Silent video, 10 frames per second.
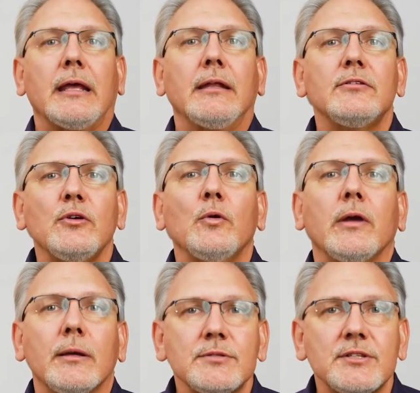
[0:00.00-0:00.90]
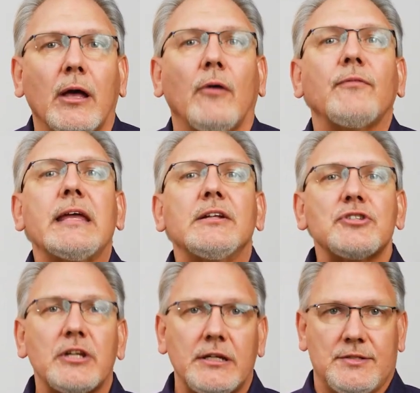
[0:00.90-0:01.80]
into himself in
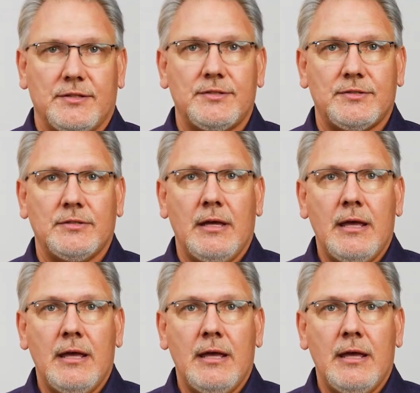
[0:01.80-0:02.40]
Jesus.